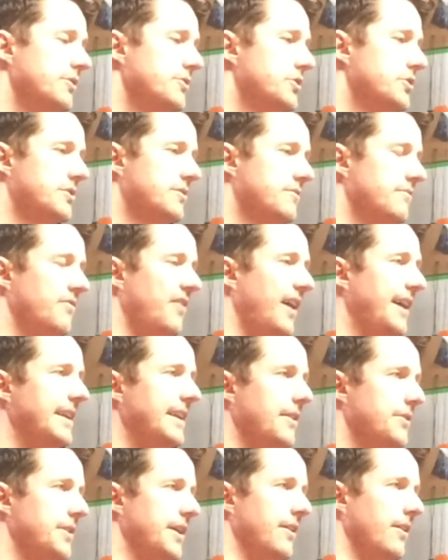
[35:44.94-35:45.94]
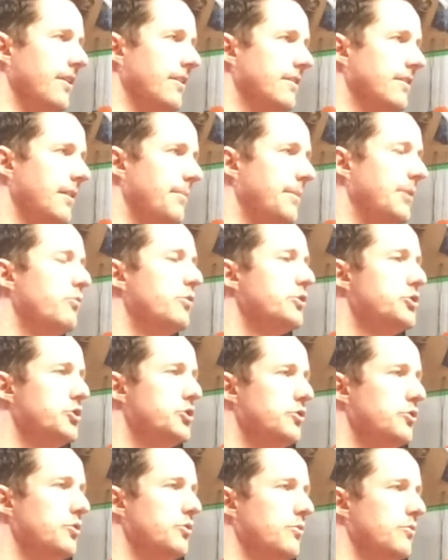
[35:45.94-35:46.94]
Well, you just find out they are. I
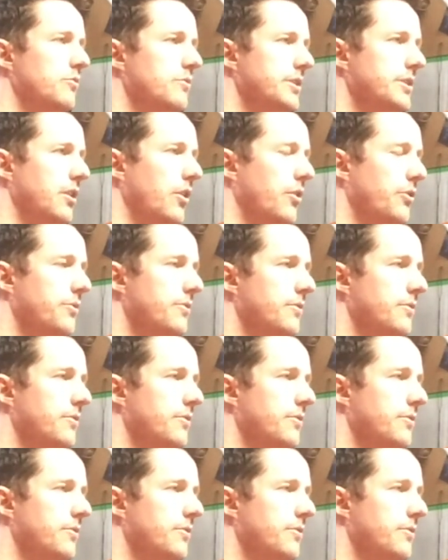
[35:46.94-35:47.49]
mean, would you?